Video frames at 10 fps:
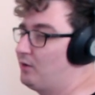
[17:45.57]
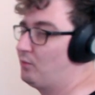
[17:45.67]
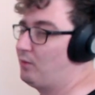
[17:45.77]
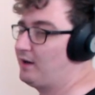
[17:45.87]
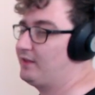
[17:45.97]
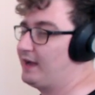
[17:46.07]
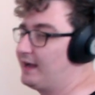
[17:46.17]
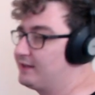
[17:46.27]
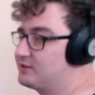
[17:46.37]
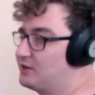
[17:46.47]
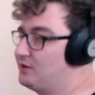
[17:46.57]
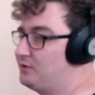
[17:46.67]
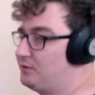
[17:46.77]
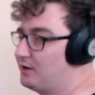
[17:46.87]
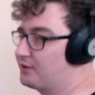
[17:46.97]
One and
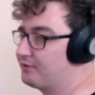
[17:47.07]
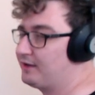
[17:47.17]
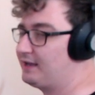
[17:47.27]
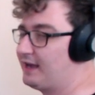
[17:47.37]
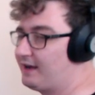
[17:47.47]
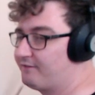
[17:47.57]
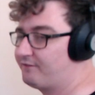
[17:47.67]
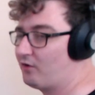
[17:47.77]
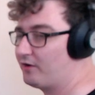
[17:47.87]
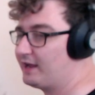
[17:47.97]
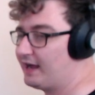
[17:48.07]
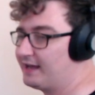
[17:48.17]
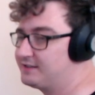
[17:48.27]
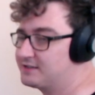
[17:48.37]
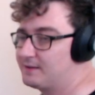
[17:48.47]
two, three and four
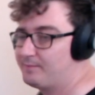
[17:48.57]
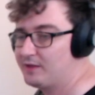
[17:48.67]
and.